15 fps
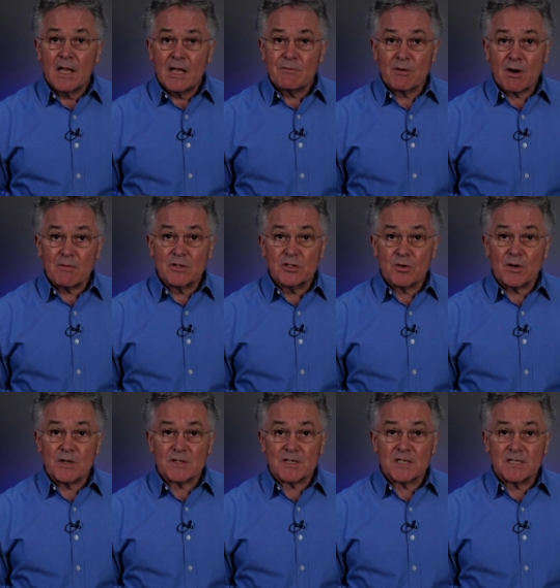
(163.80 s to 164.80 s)
If your other
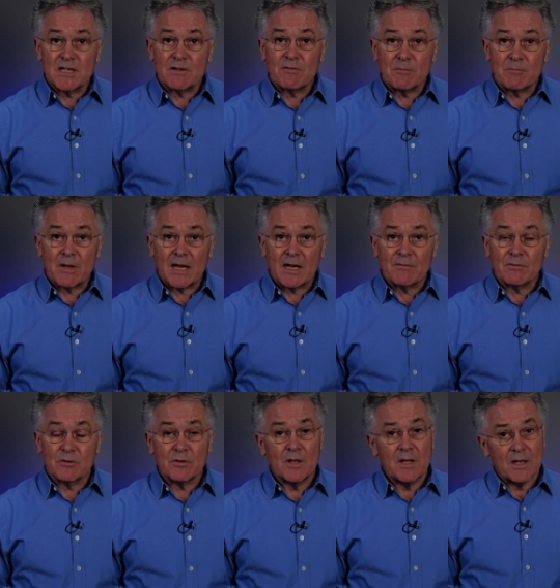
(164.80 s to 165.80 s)
joints are stiff and
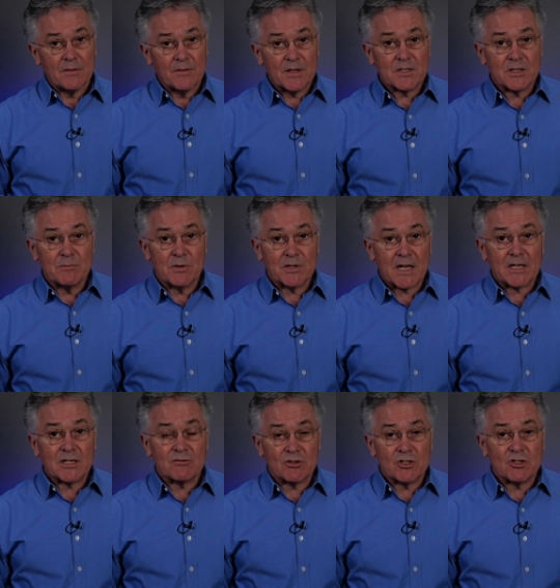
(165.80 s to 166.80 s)
painful, this can put
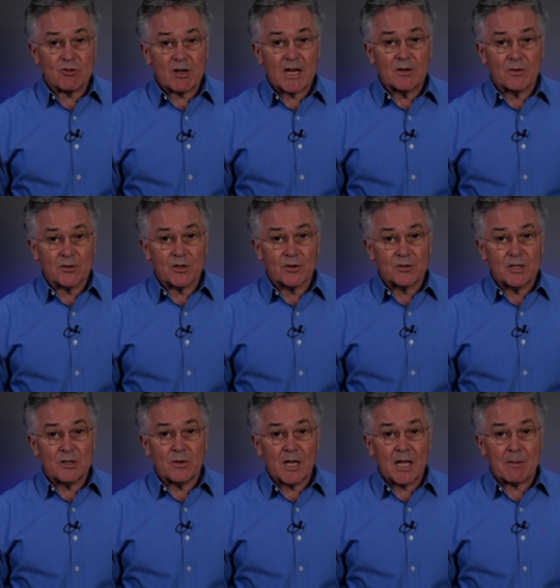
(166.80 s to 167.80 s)
extra strain on your
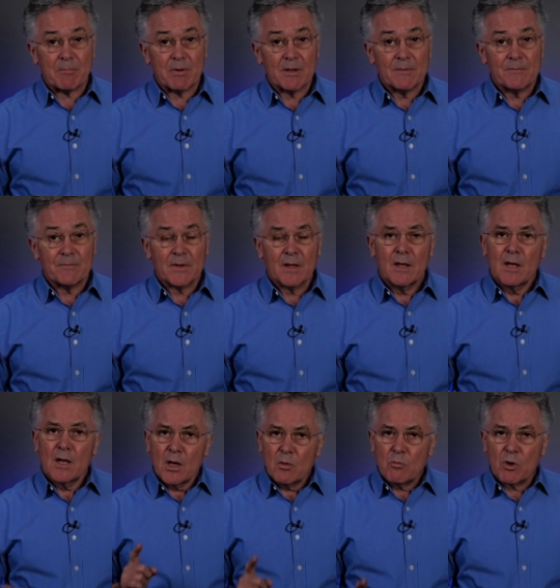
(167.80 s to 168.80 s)
new hip.
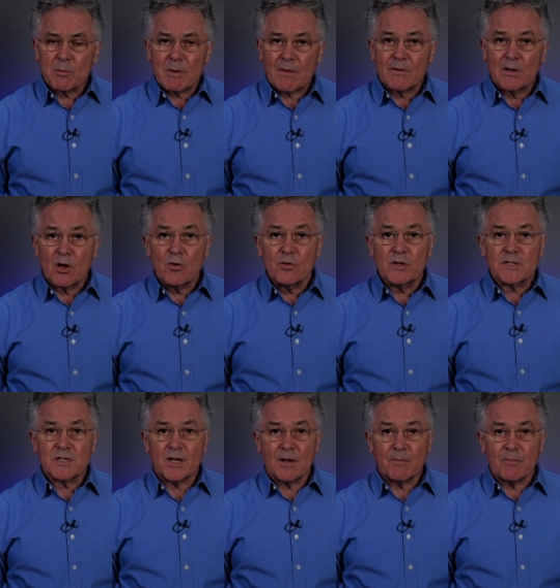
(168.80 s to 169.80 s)
What about the longer
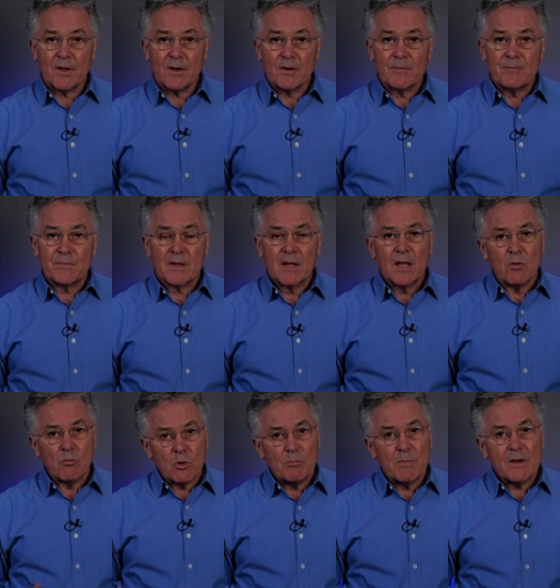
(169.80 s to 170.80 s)
term though?
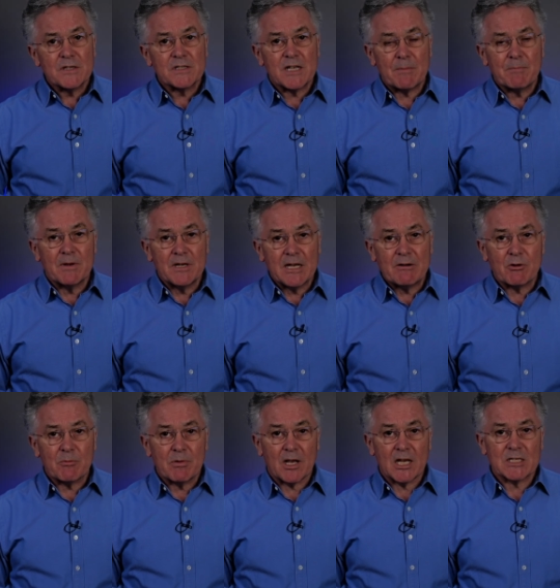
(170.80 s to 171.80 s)
Well, most hip and knee
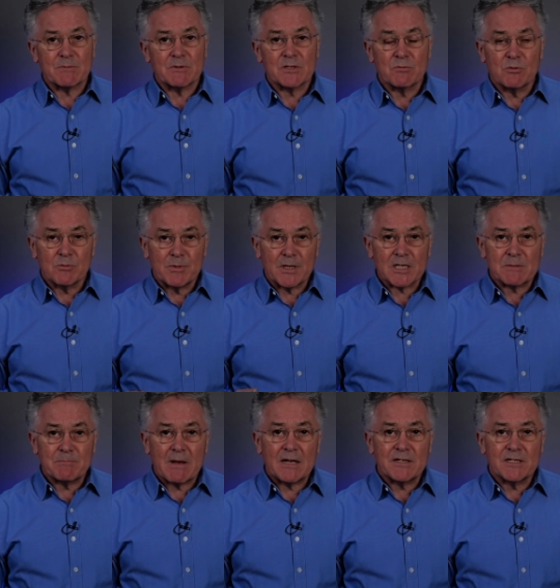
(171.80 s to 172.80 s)
replacements will be
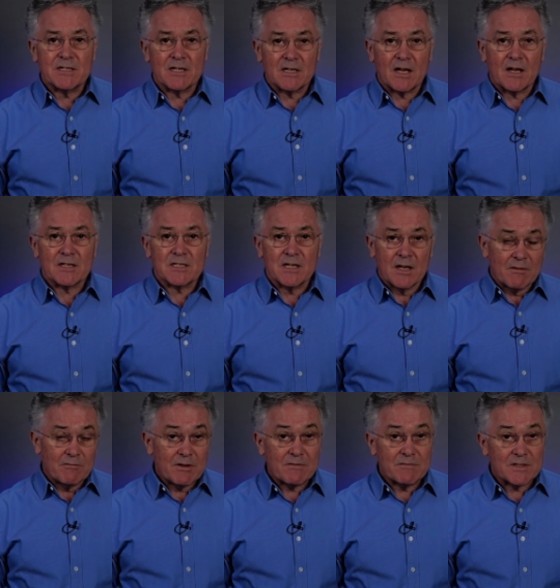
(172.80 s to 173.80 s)
expected to last
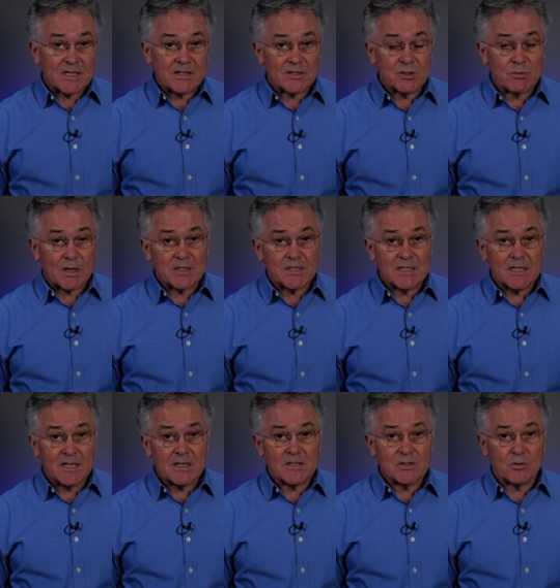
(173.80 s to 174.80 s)
15 to 20
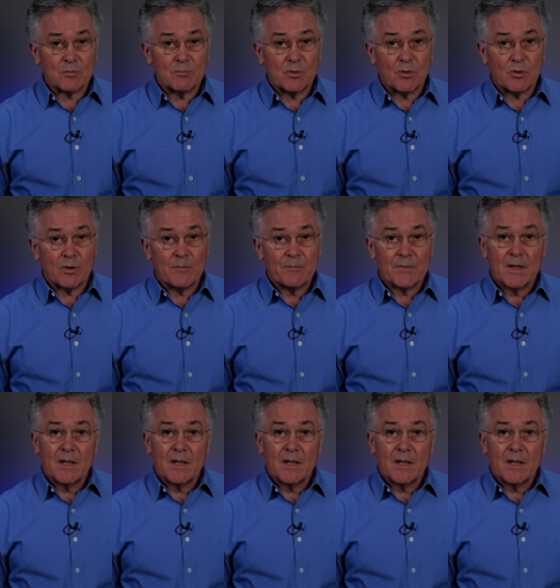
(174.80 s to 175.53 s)
years or more.